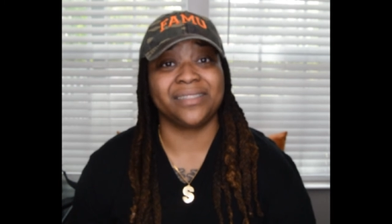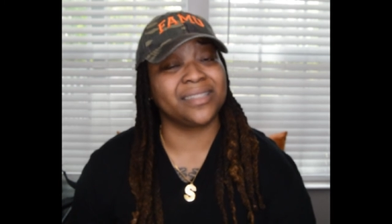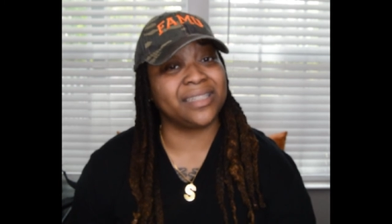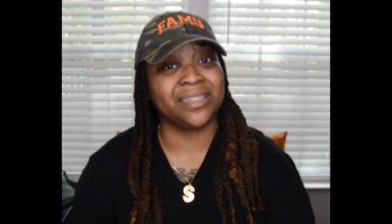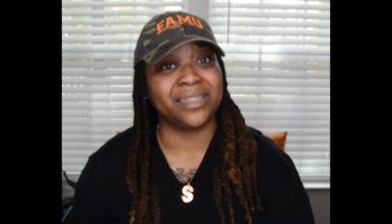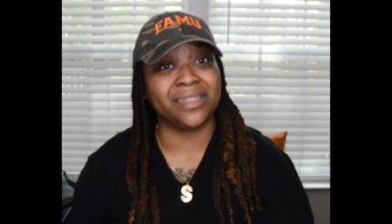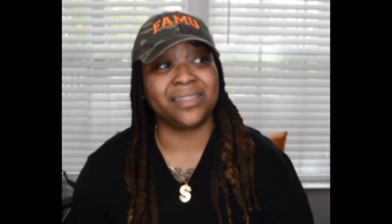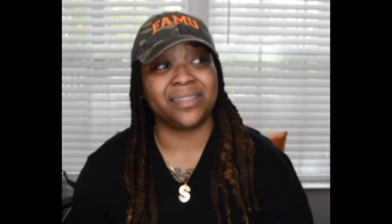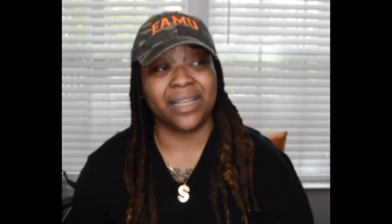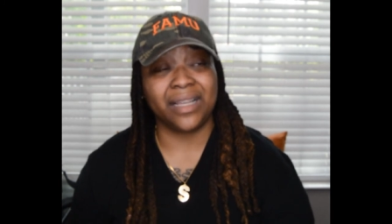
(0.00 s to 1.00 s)
is
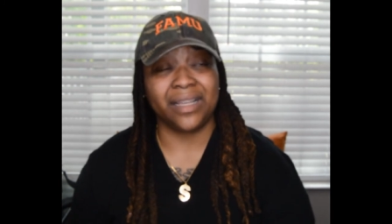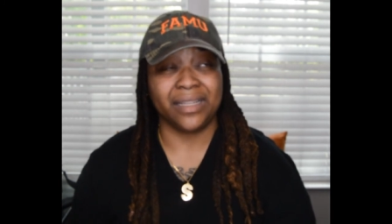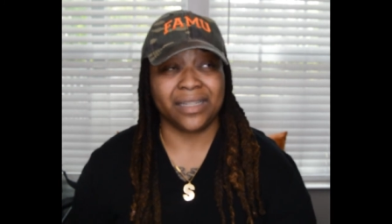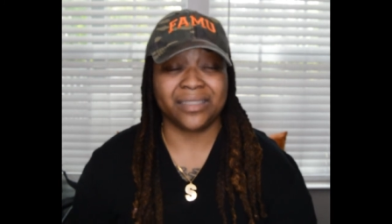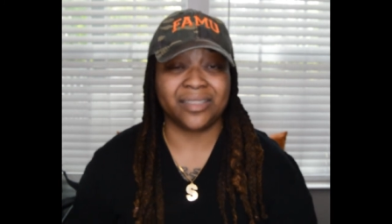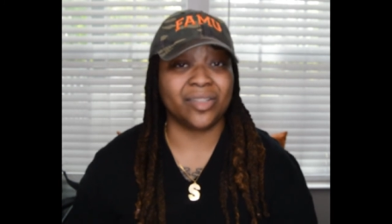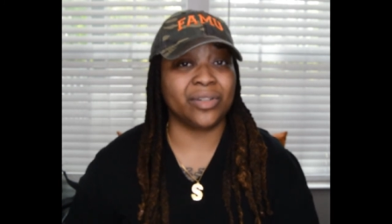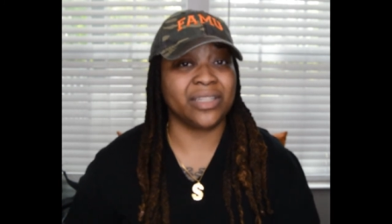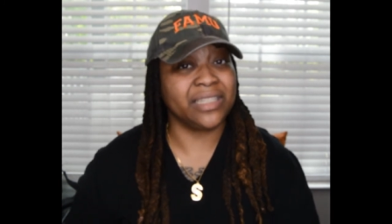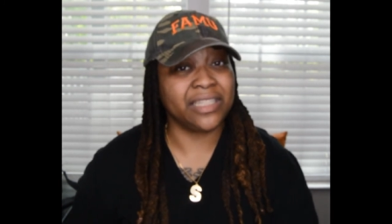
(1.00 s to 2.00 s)
good
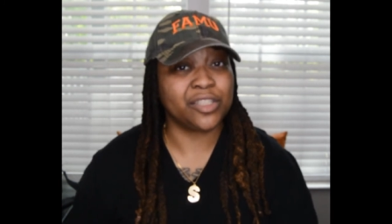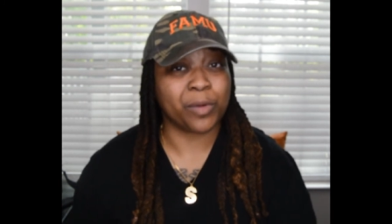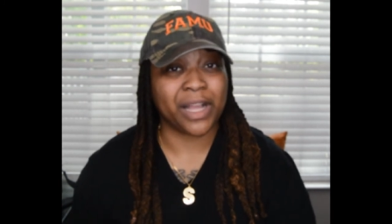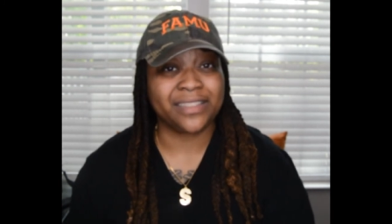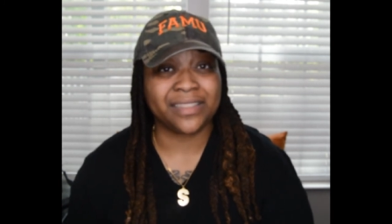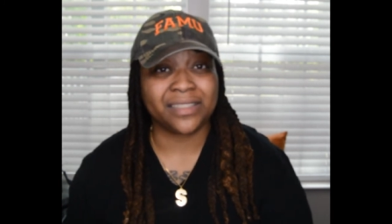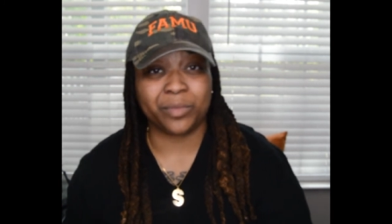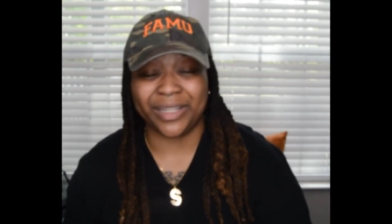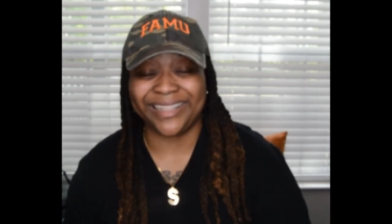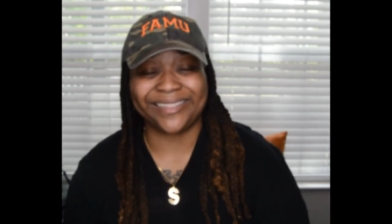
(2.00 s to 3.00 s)
considering the niche prices,
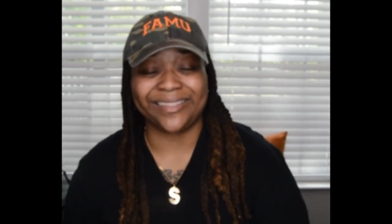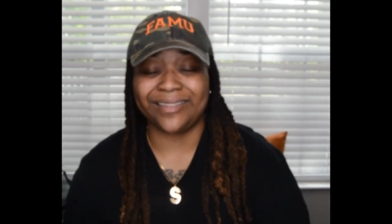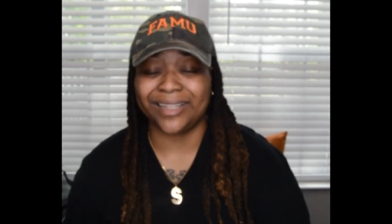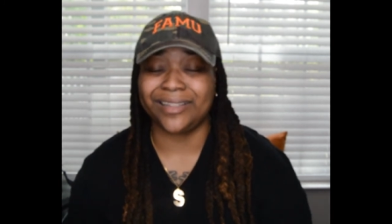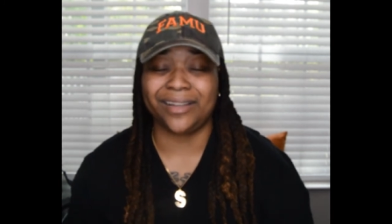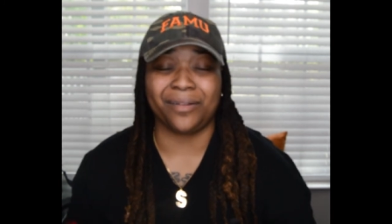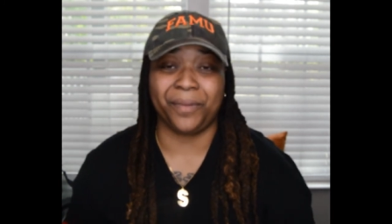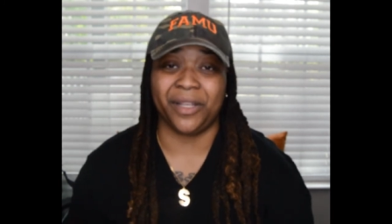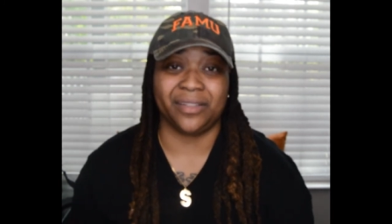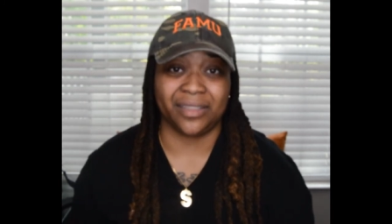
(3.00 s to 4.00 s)
but it's nothing
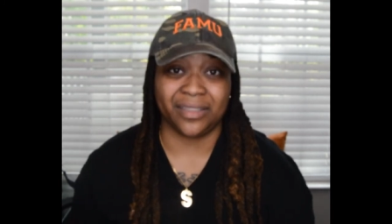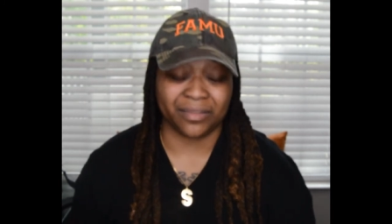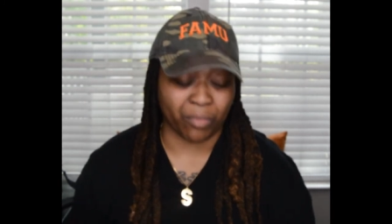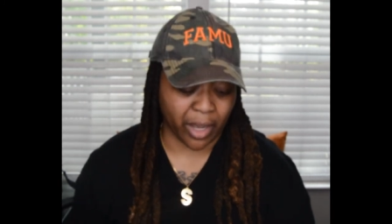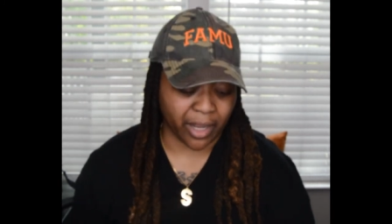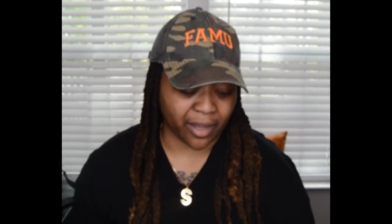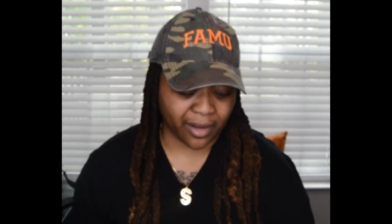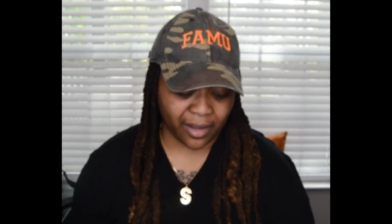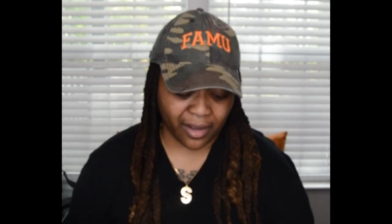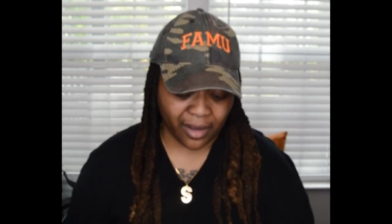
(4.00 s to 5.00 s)
compared to this brand.
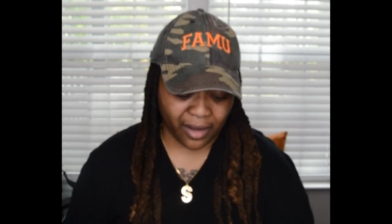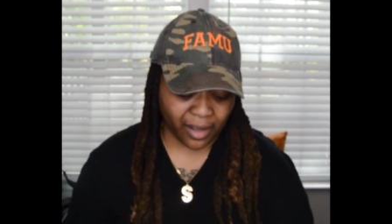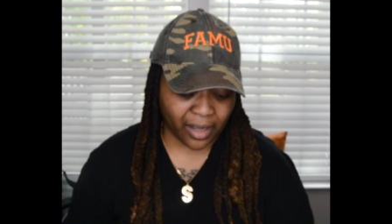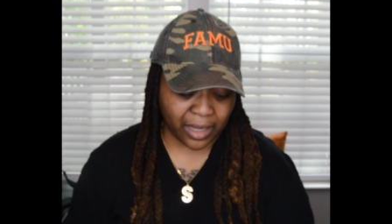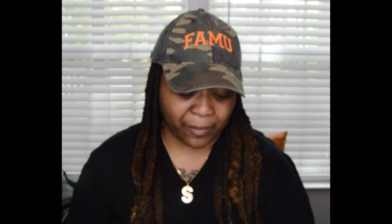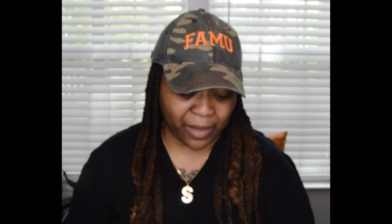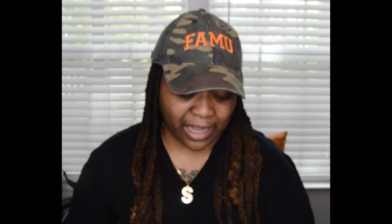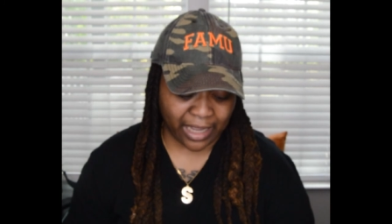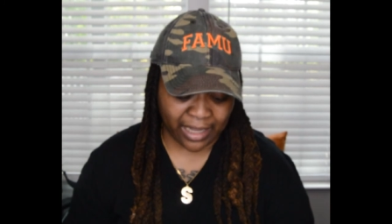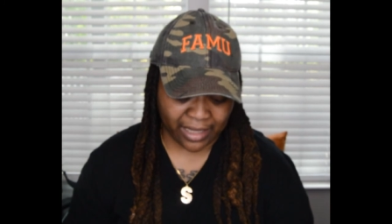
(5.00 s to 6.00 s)

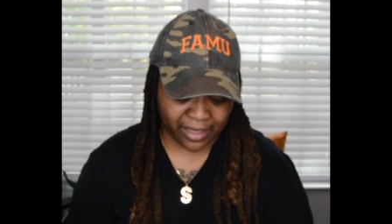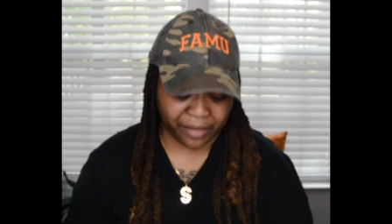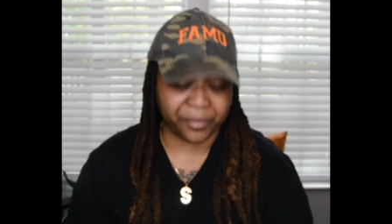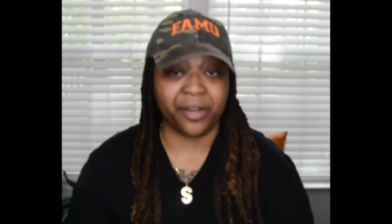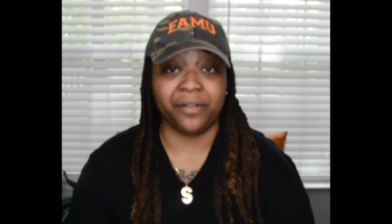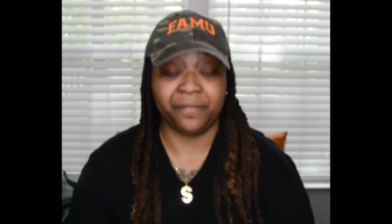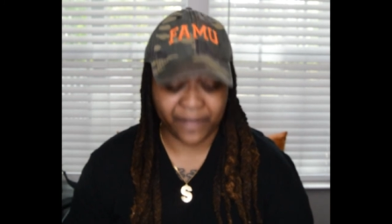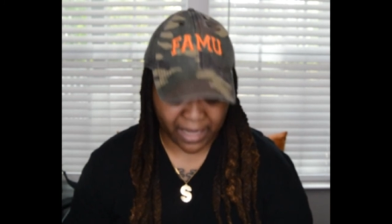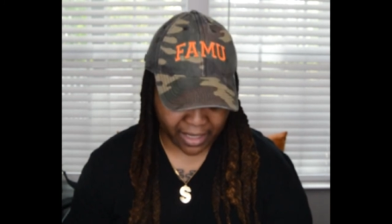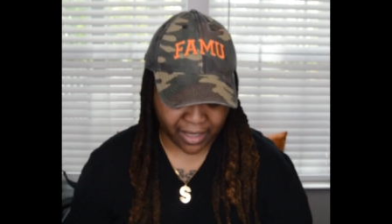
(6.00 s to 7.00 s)
I am a
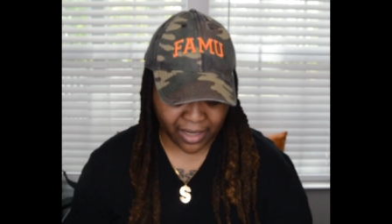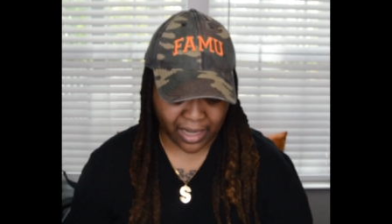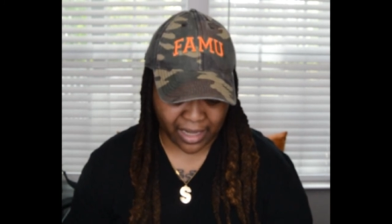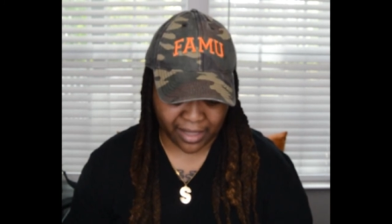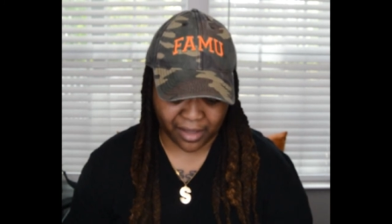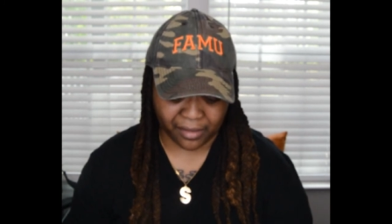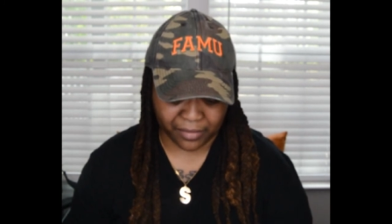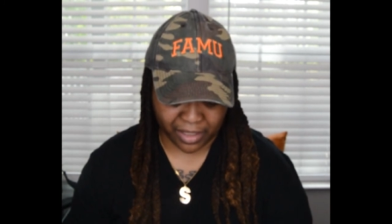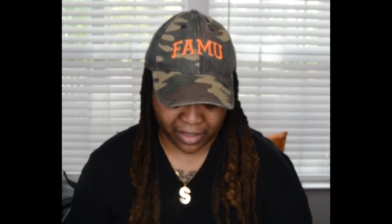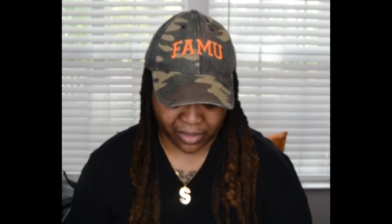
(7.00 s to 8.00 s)
fan. I
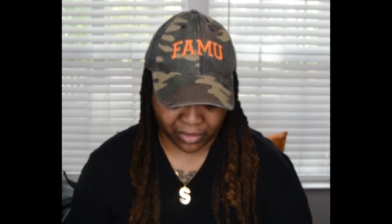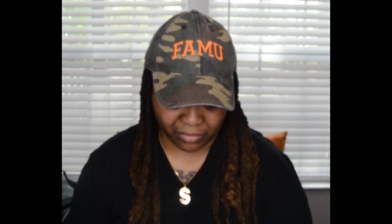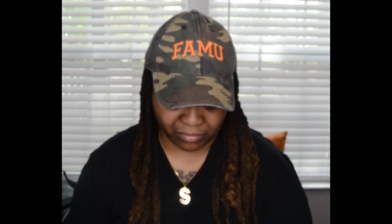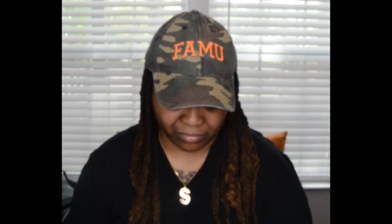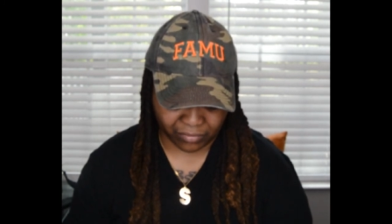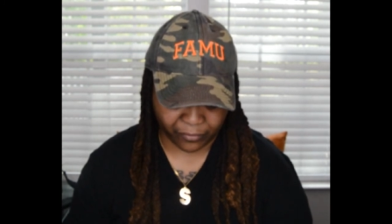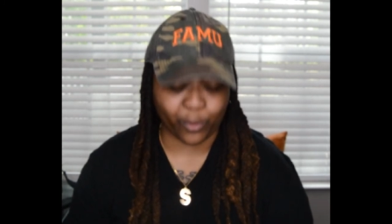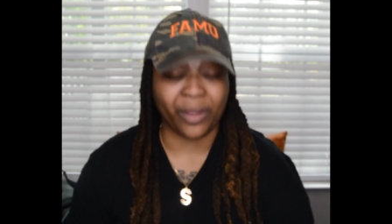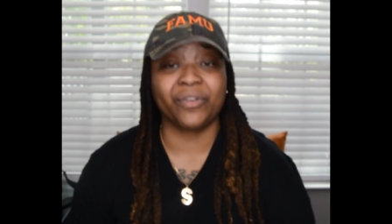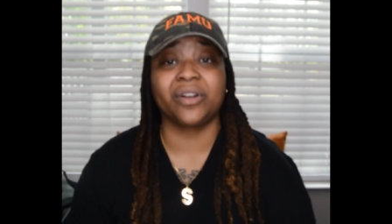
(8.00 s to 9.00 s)
am a
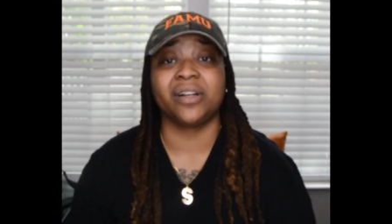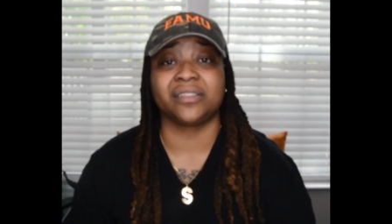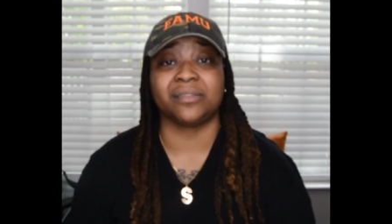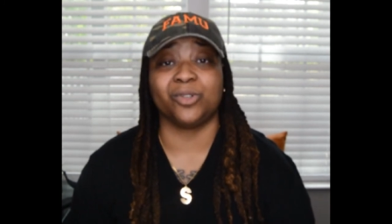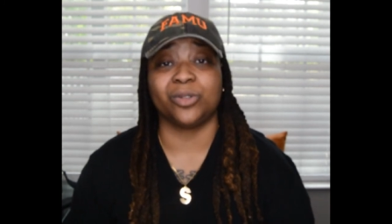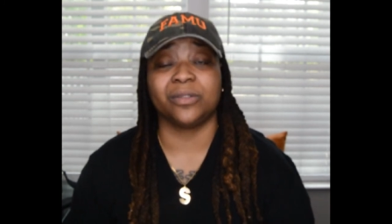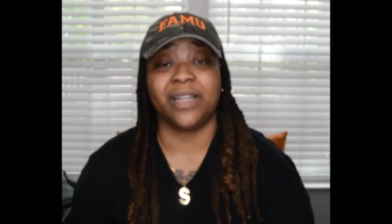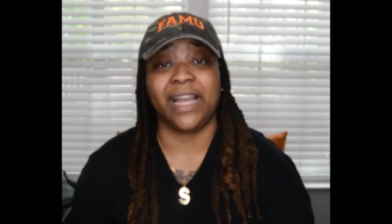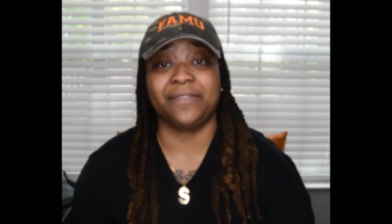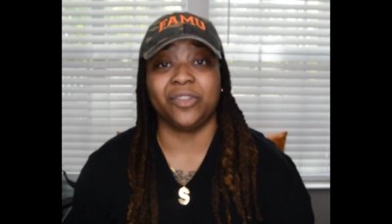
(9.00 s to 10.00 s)
forever customer
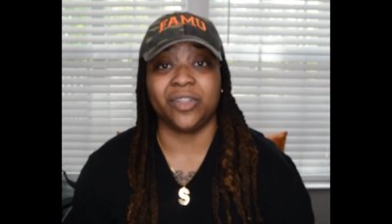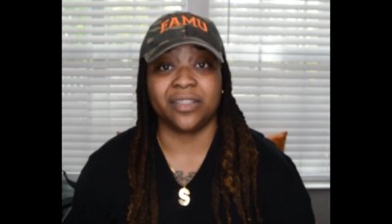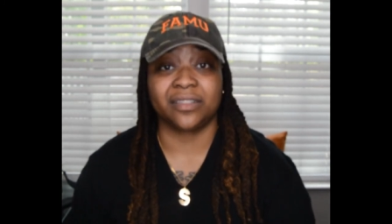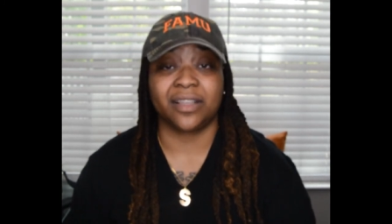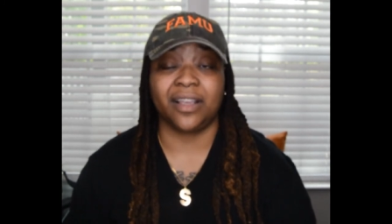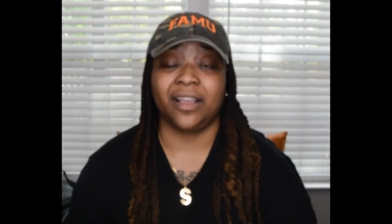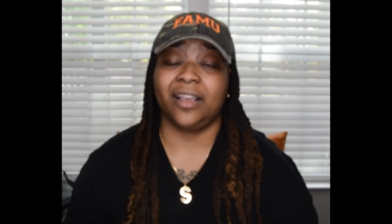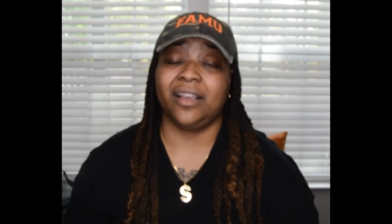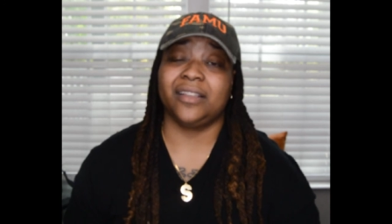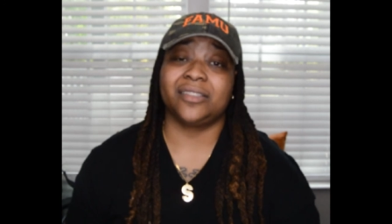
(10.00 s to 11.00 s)
after this.
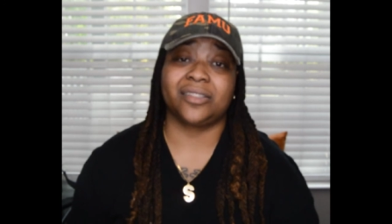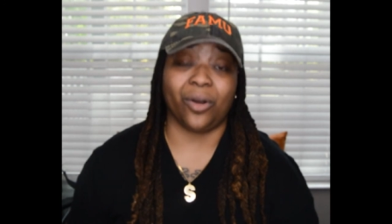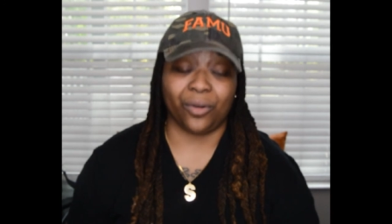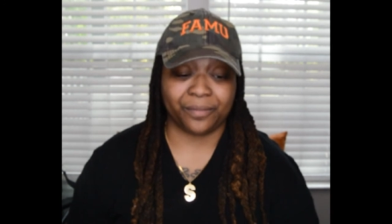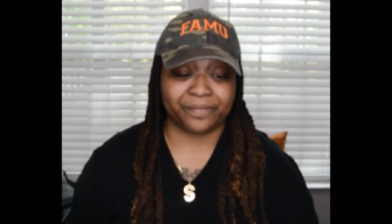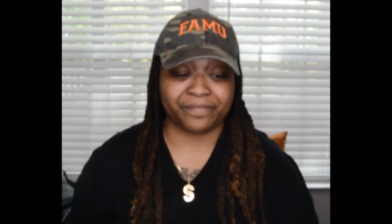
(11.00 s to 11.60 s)
So